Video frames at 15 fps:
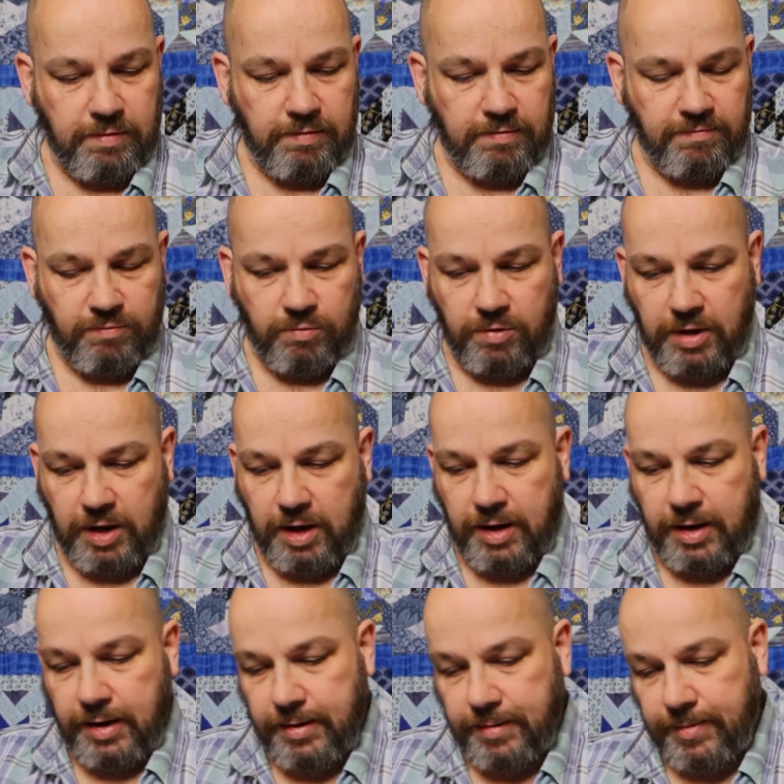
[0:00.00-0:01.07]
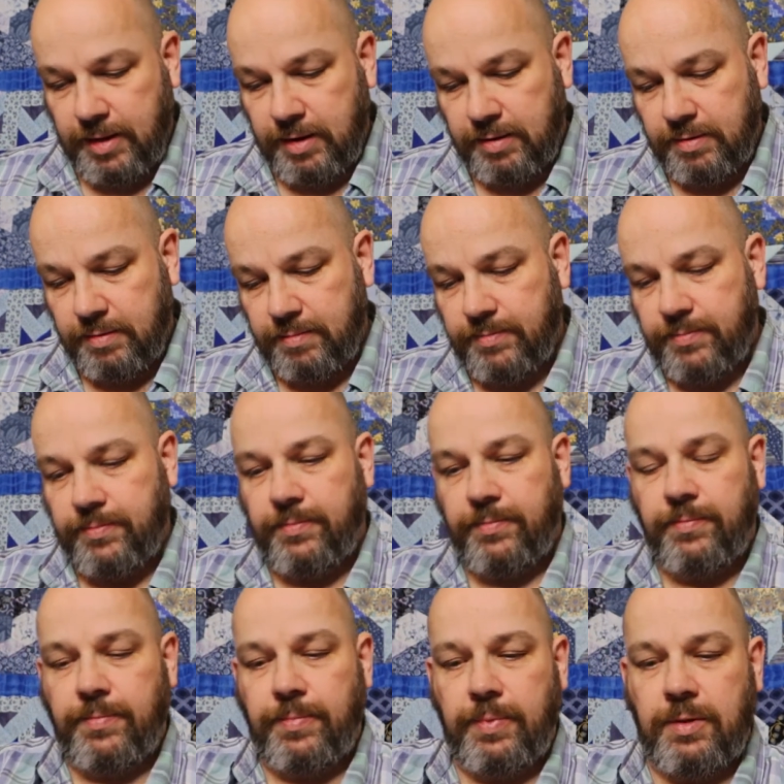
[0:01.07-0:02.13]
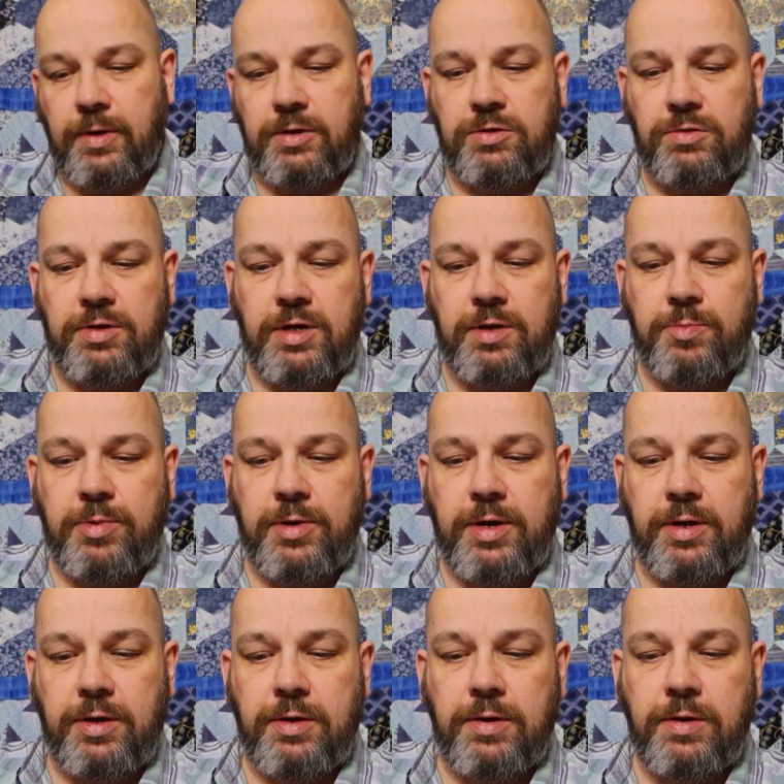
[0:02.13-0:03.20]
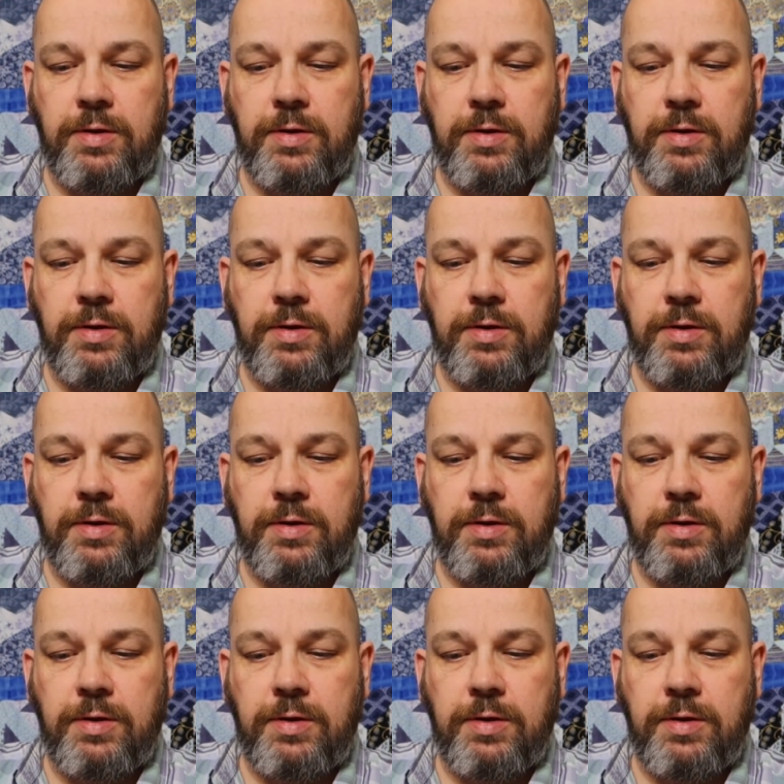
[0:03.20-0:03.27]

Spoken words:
for the eye, and I'll do that by